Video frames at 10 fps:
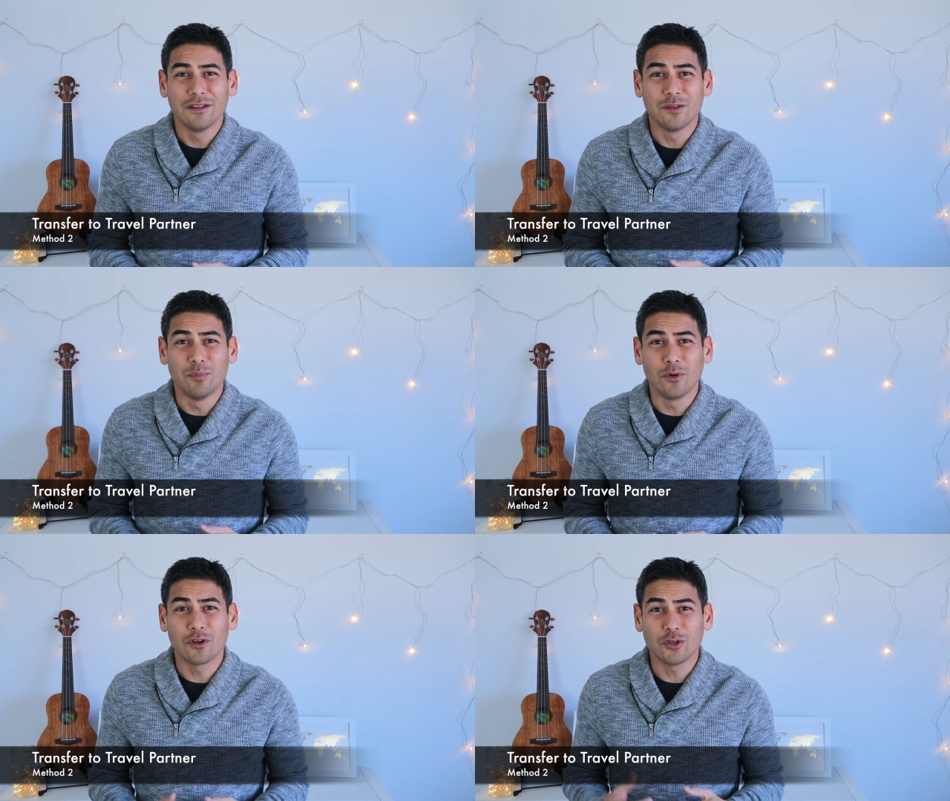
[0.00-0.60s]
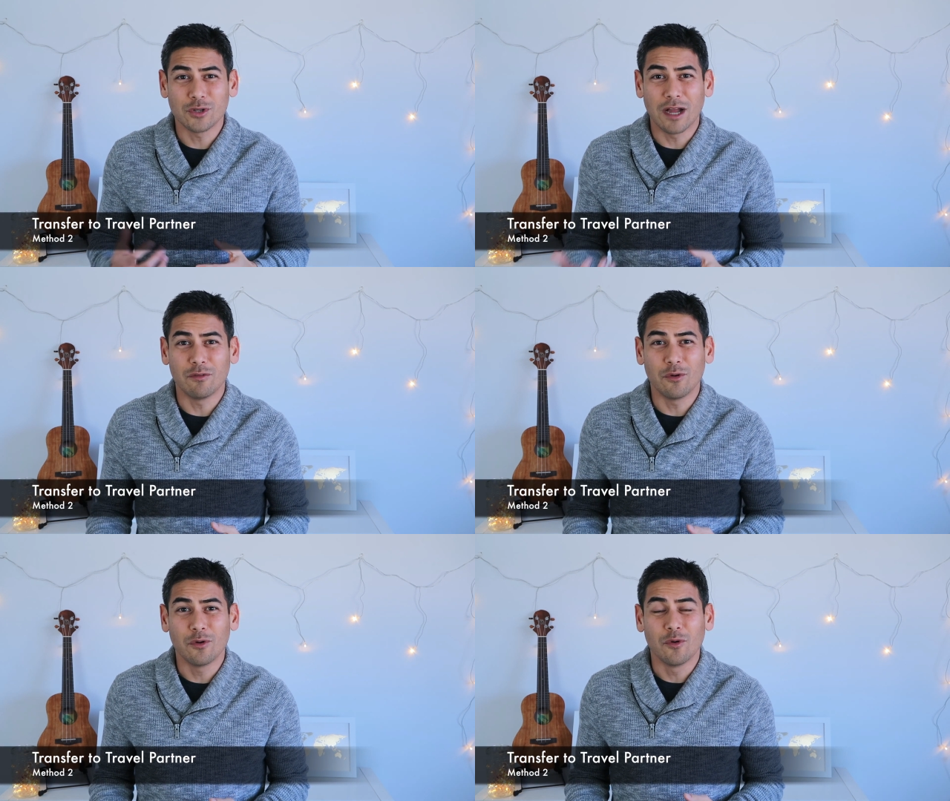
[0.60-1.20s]
to book your
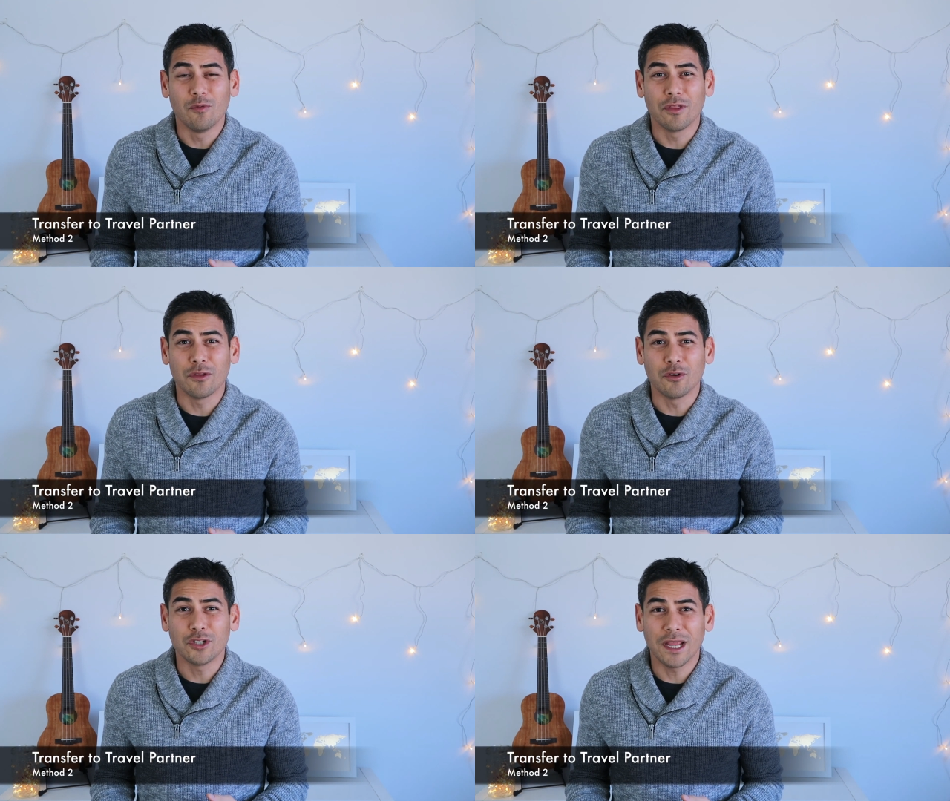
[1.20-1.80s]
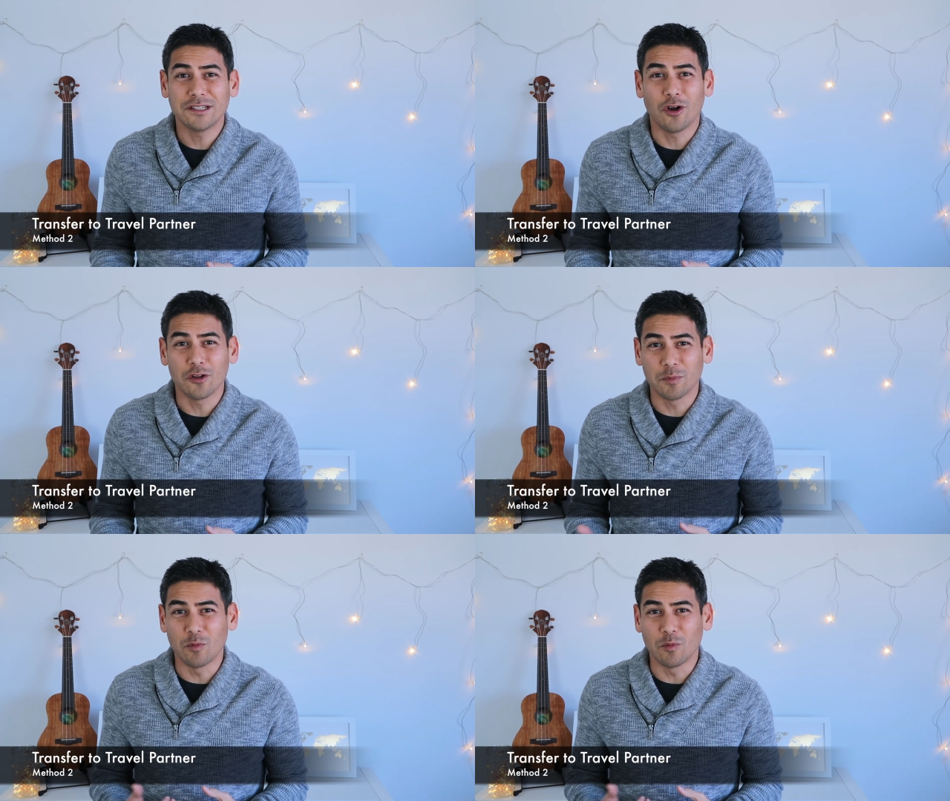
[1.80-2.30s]
travel with your Chase Ultimate